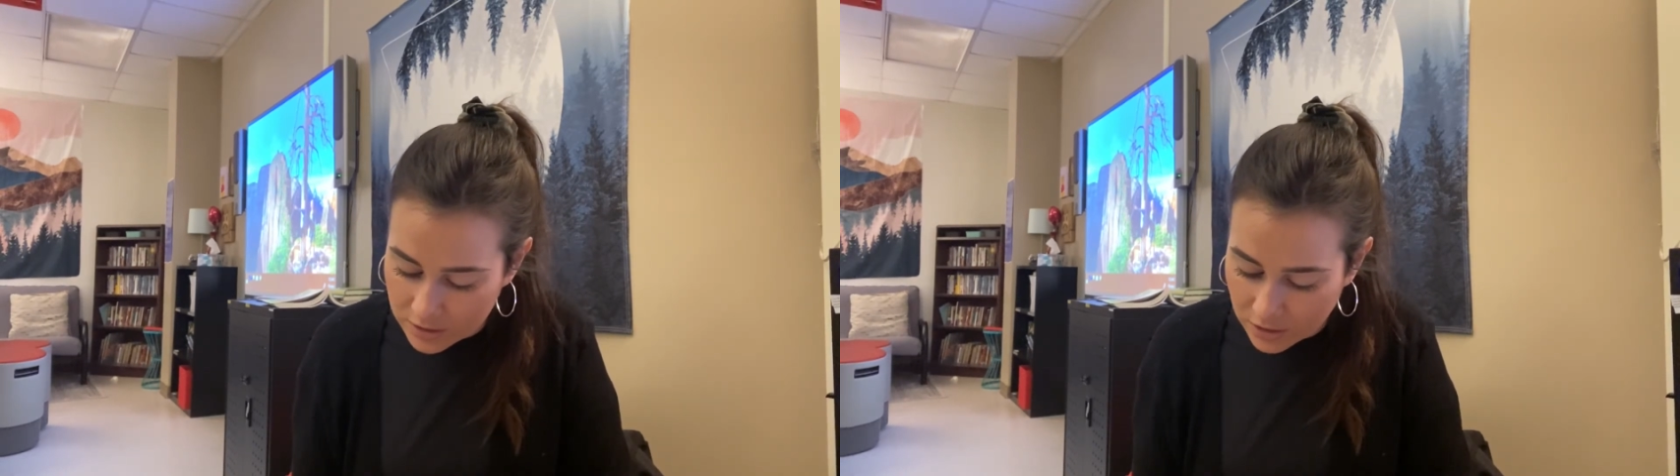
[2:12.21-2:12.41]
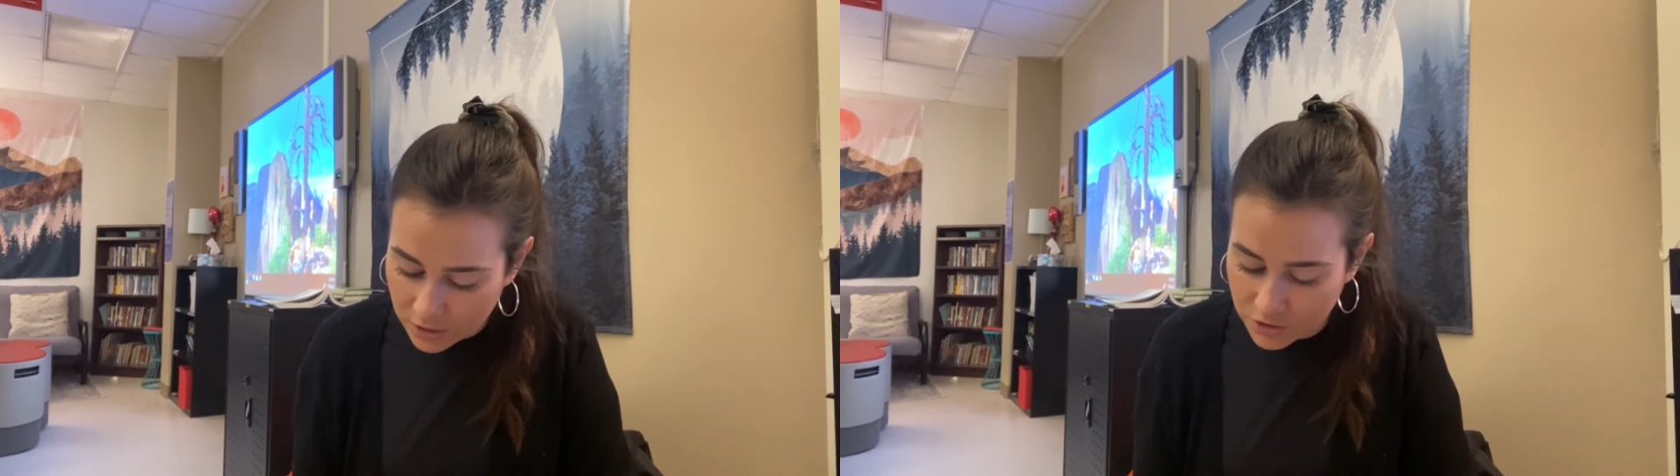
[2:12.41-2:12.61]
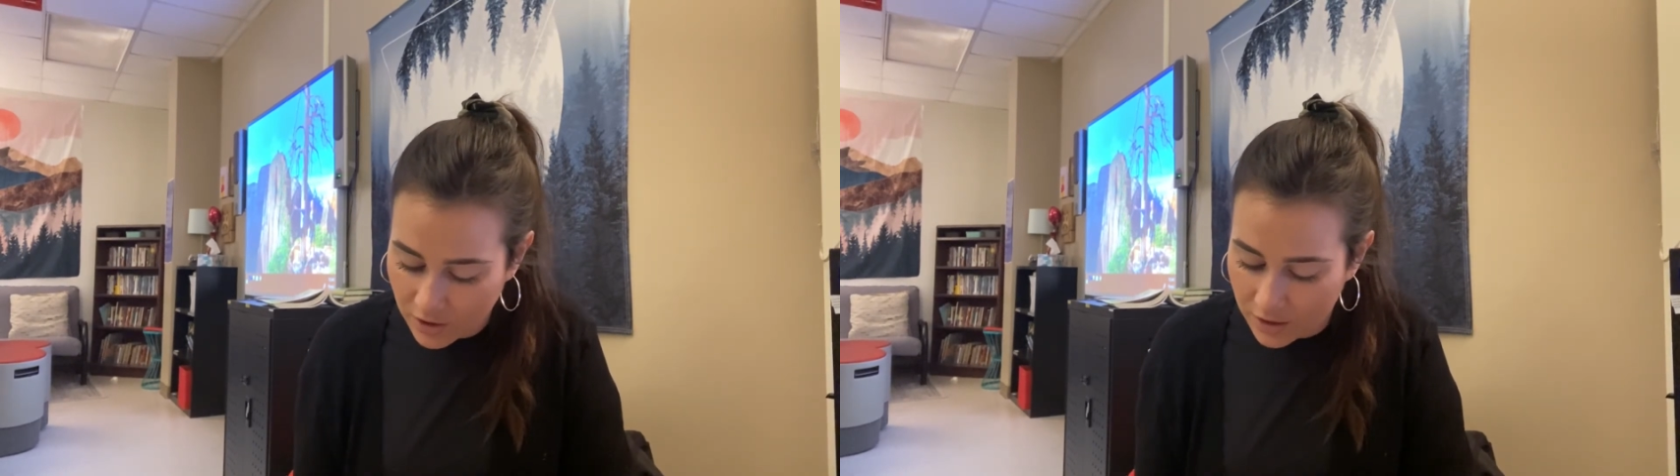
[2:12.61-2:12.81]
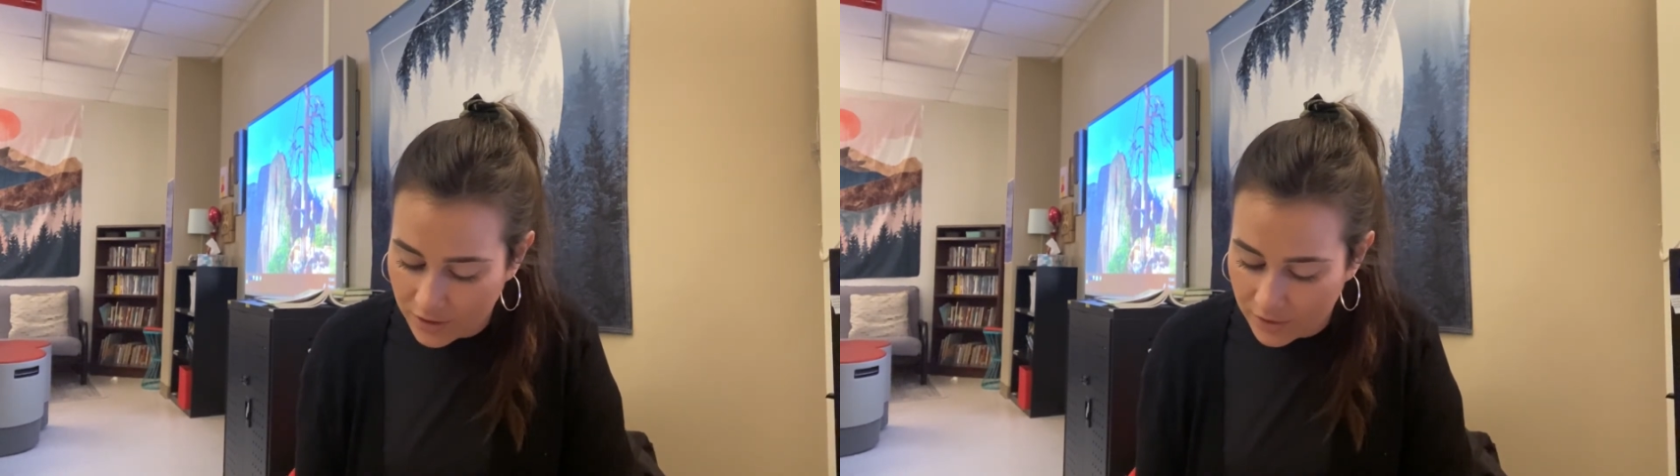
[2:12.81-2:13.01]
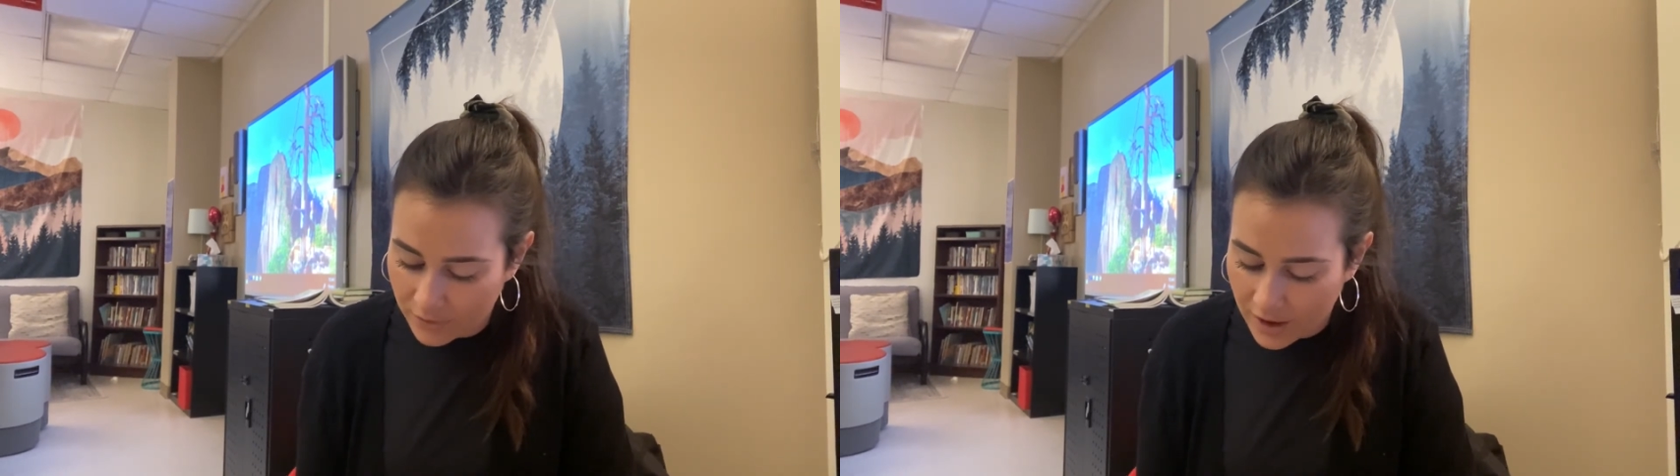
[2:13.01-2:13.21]
deer trail
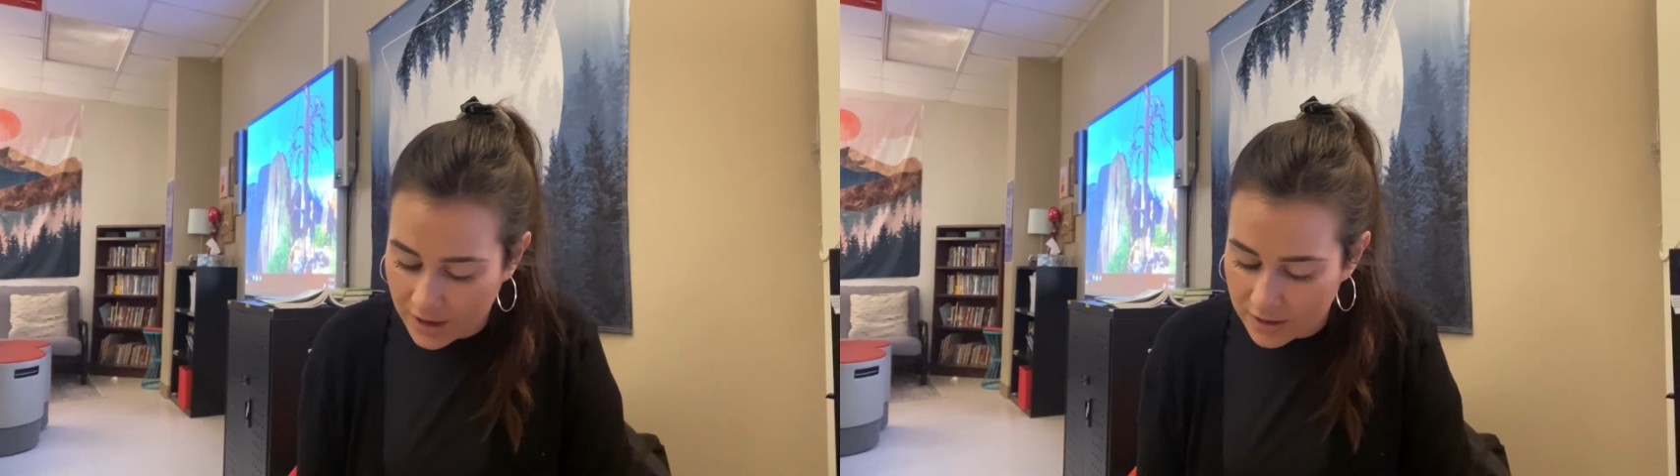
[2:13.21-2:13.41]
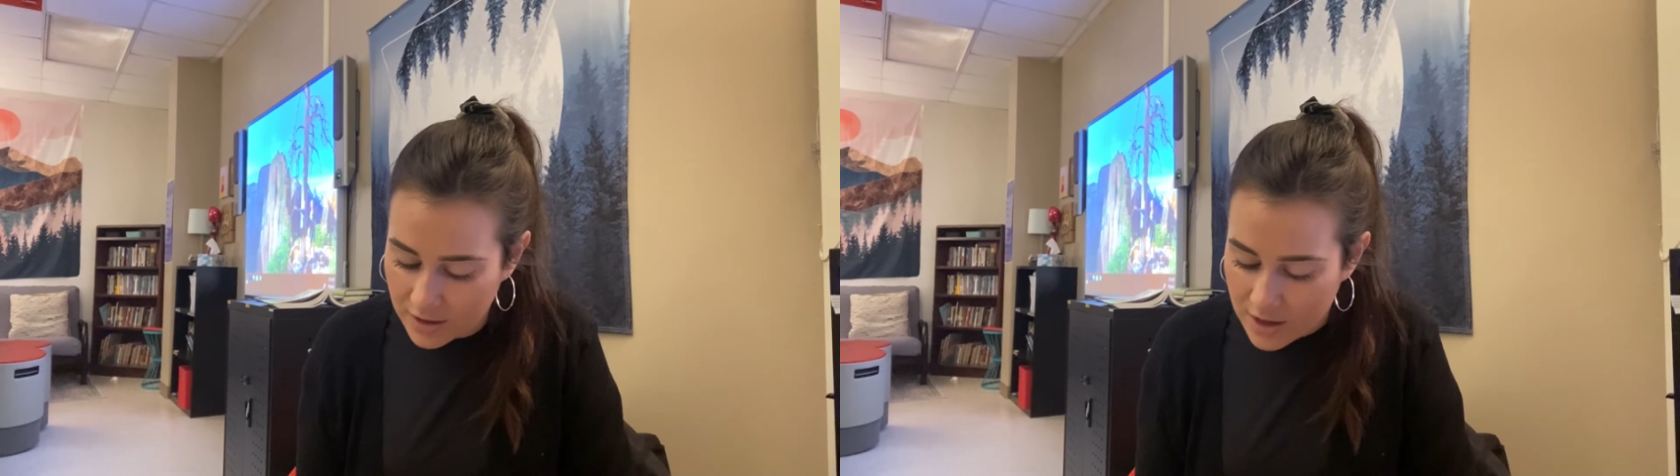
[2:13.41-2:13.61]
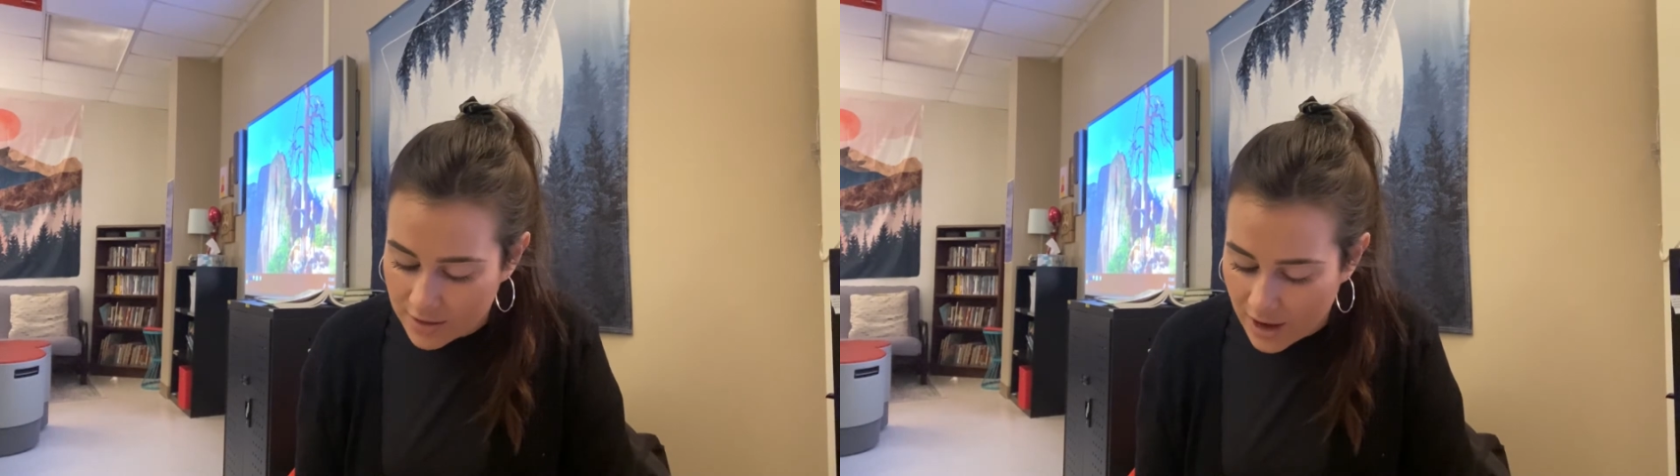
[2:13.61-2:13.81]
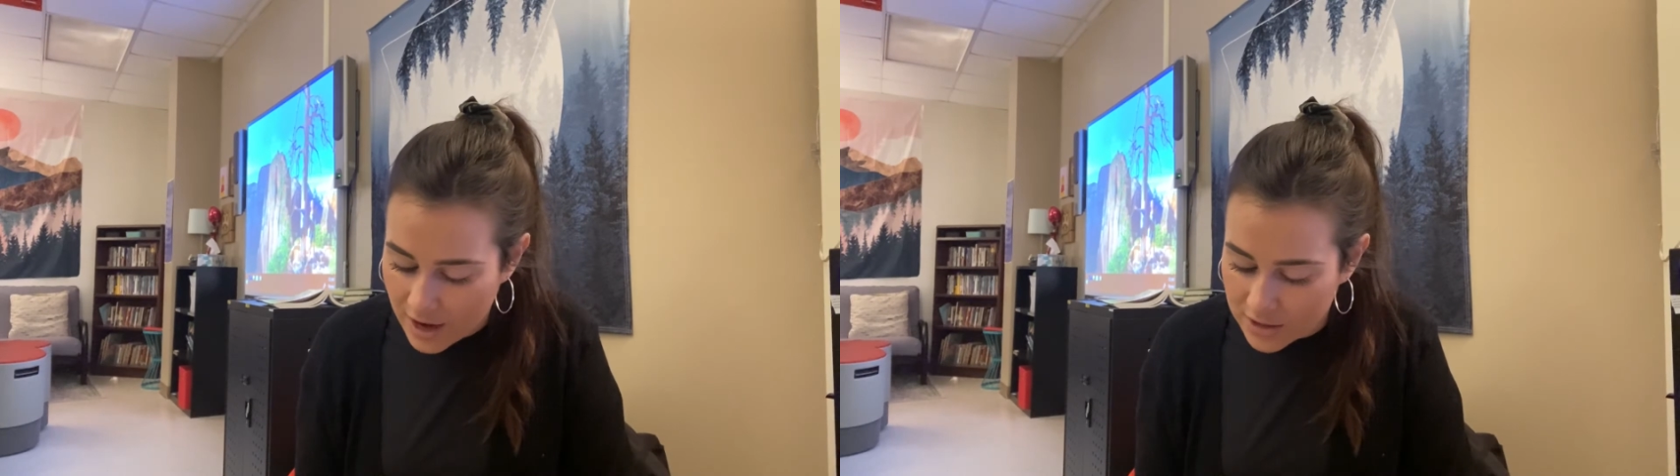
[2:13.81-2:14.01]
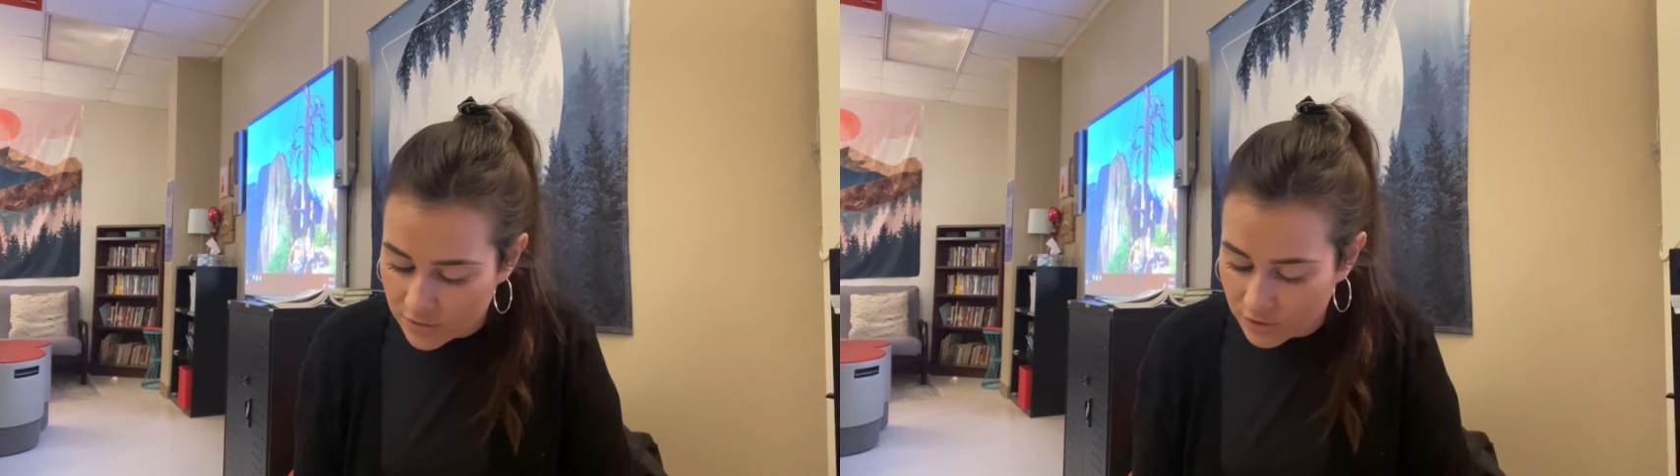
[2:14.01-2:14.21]
that ran the
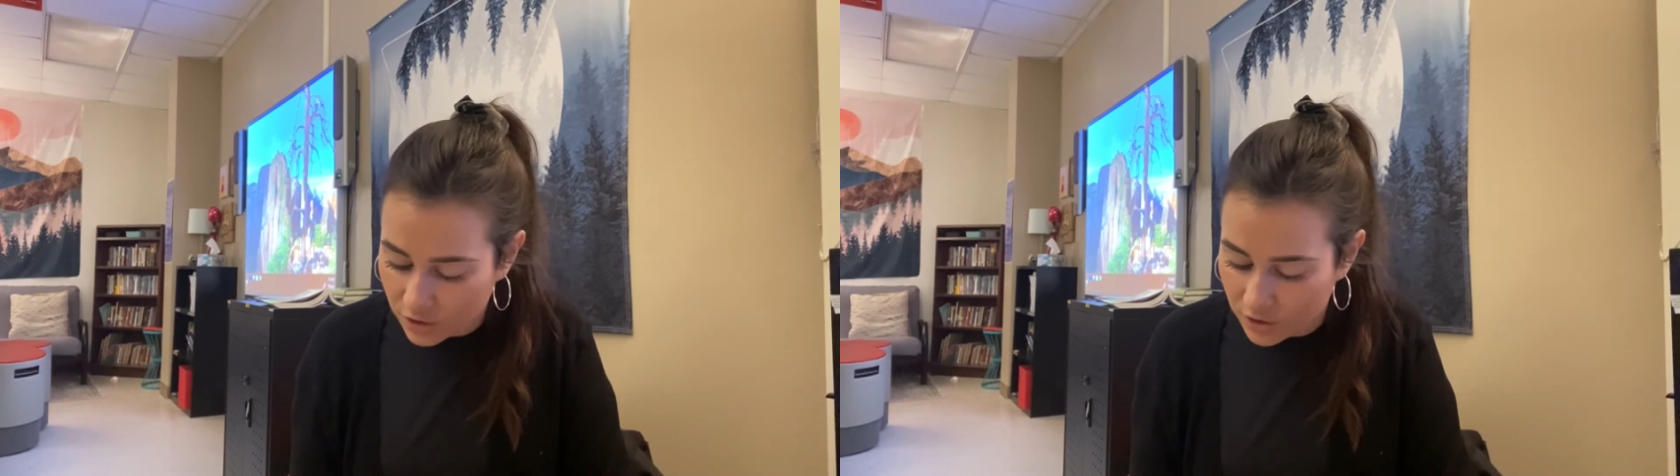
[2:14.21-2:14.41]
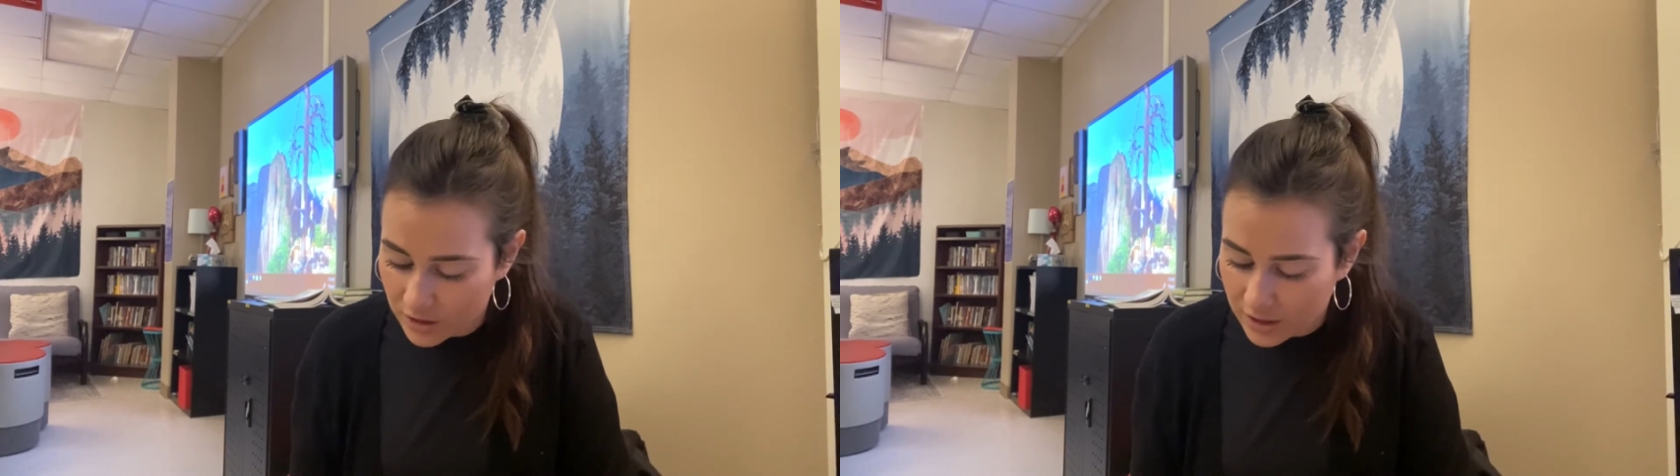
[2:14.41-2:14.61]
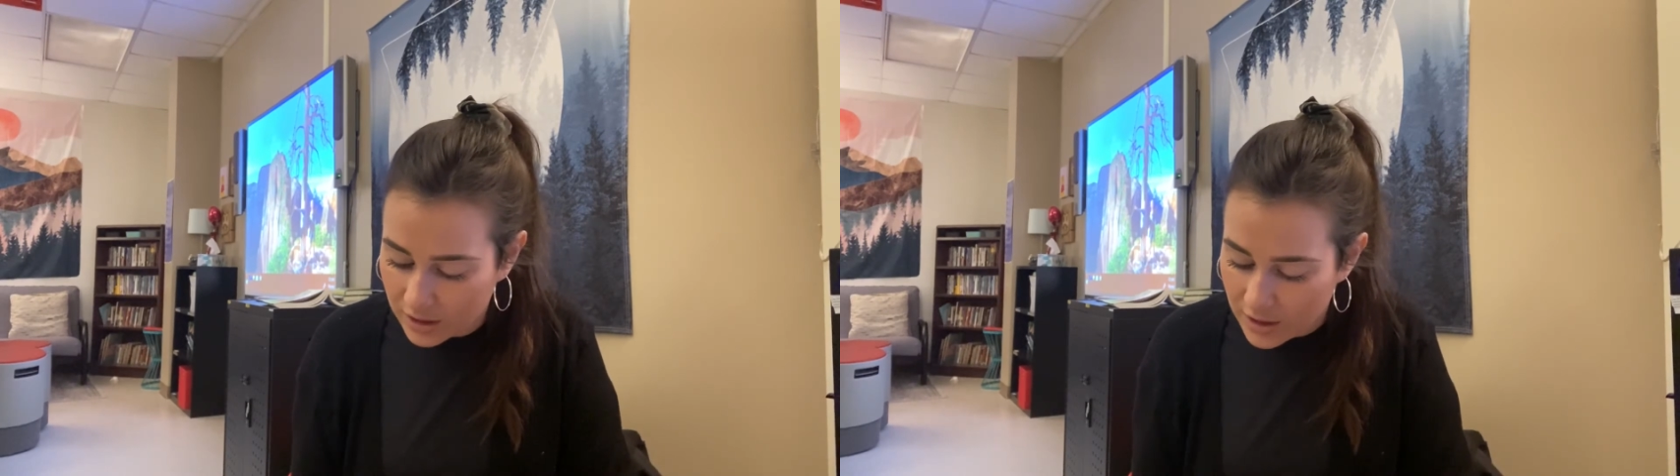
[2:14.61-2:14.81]
edge of the creek.